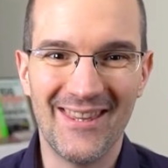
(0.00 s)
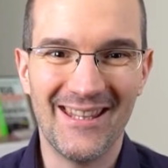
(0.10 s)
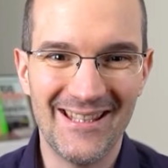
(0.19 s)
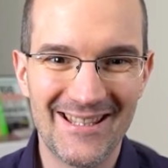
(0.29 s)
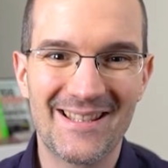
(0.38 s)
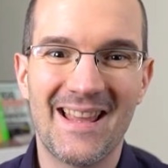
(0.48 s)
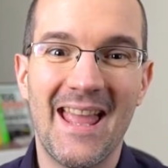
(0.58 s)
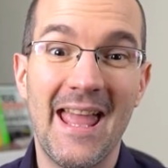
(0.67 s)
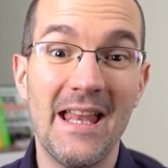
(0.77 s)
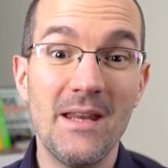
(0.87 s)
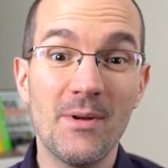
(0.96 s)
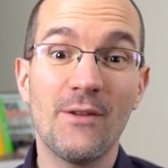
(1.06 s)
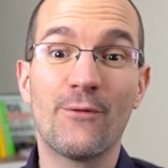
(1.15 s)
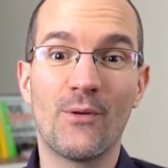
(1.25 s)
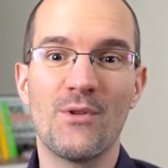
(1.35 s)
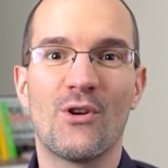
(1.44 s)
this, anybody
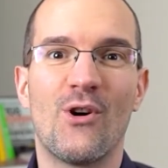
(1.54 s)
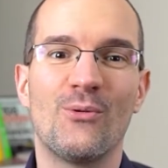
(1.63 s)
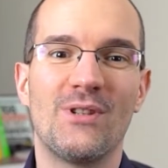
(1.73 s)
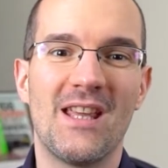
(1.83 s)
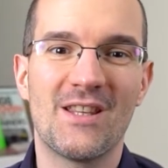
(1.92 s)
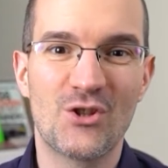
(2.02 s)
from your audience